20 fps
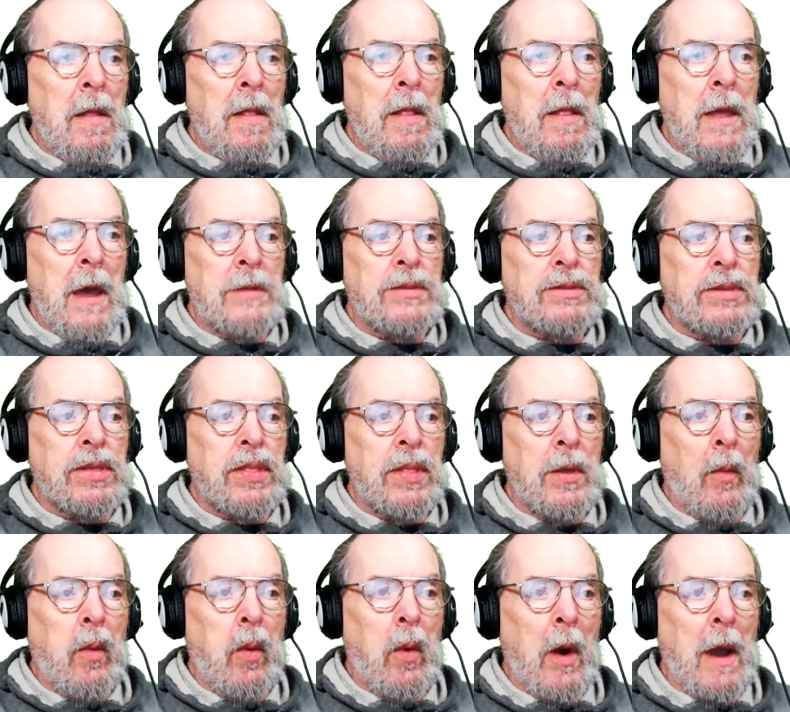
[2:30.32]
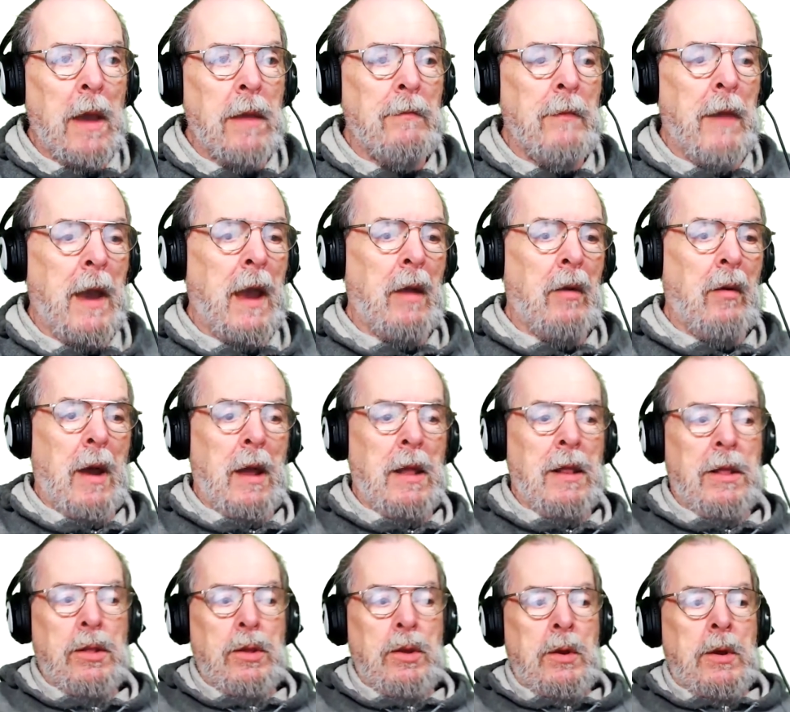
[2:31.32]
That's the white
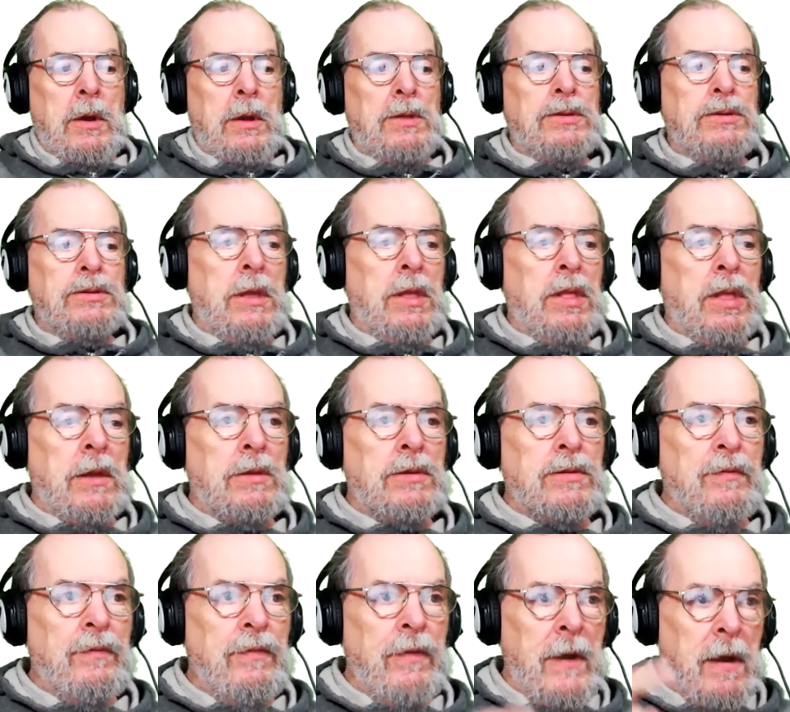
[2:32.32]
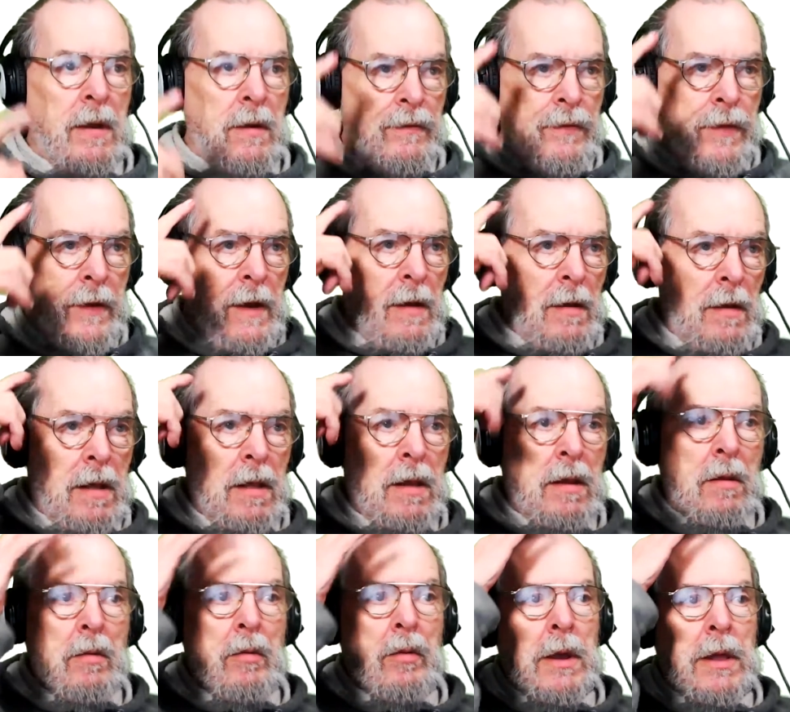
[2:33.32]
background. You can see there's very, very
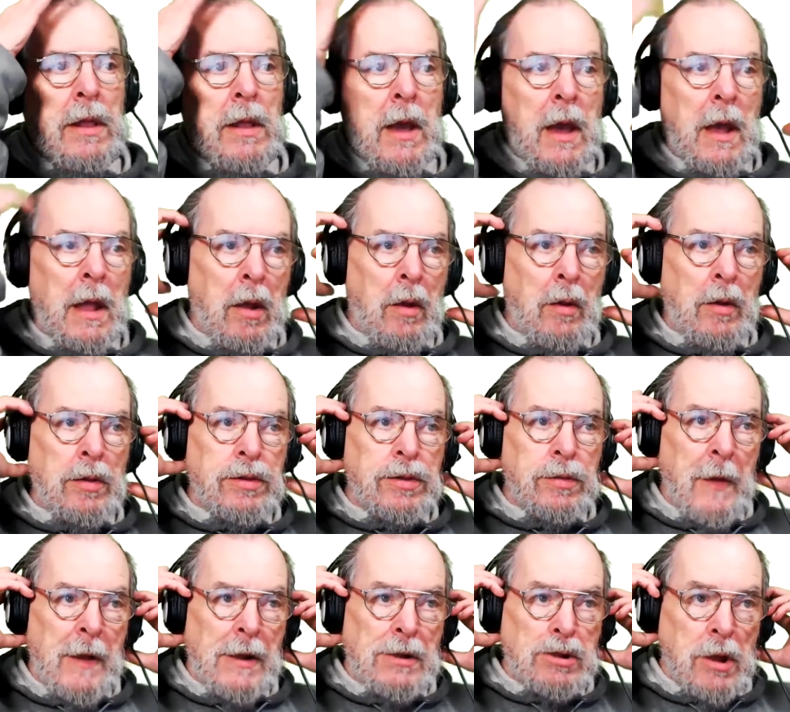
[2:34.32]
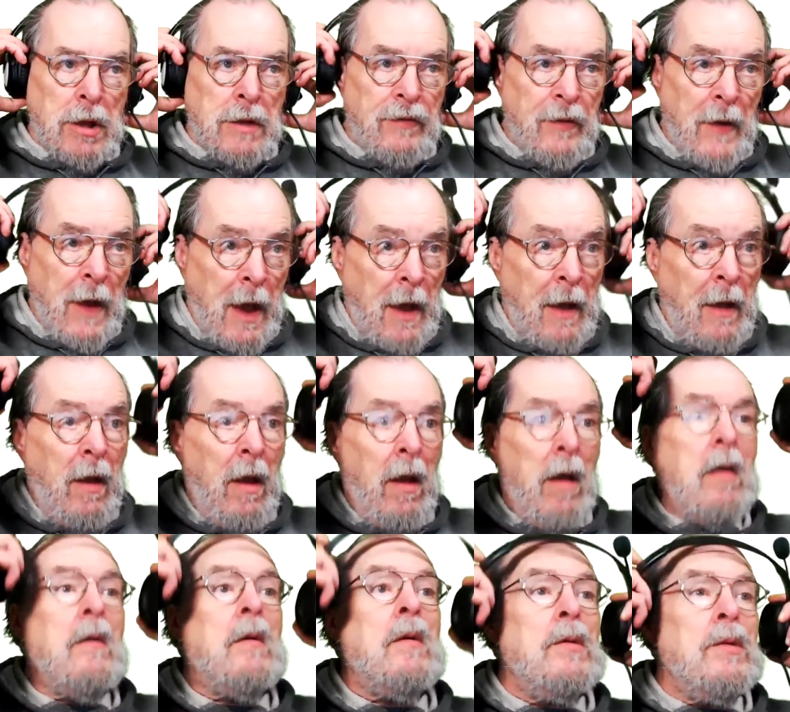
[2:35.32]
little green halo, especially if I
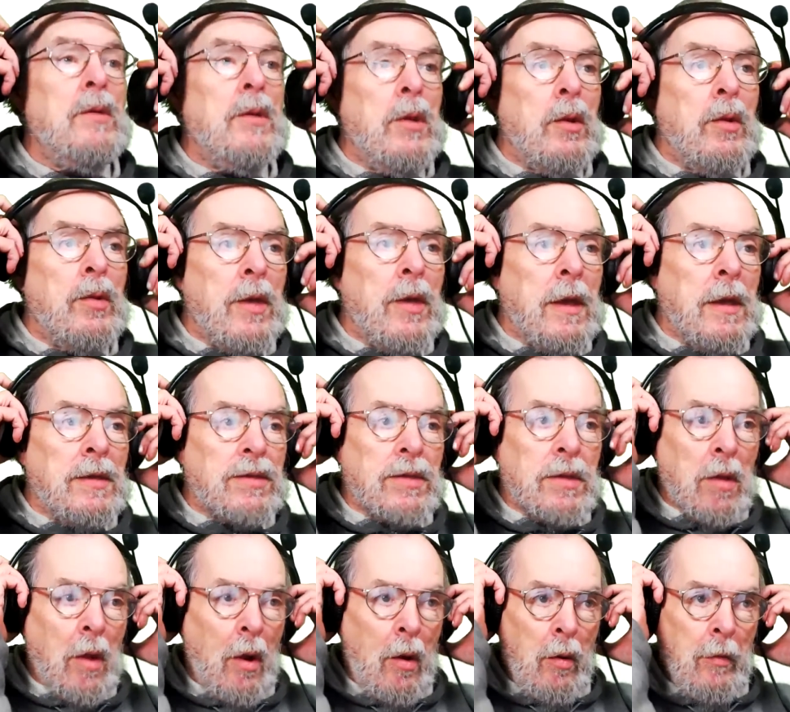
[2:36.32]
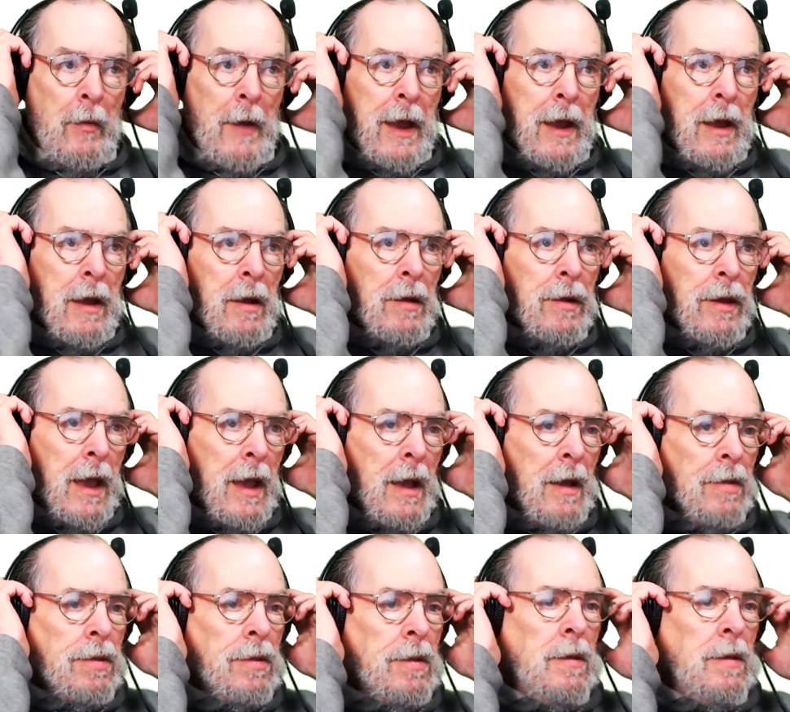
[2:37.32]
do these and hold my hair down.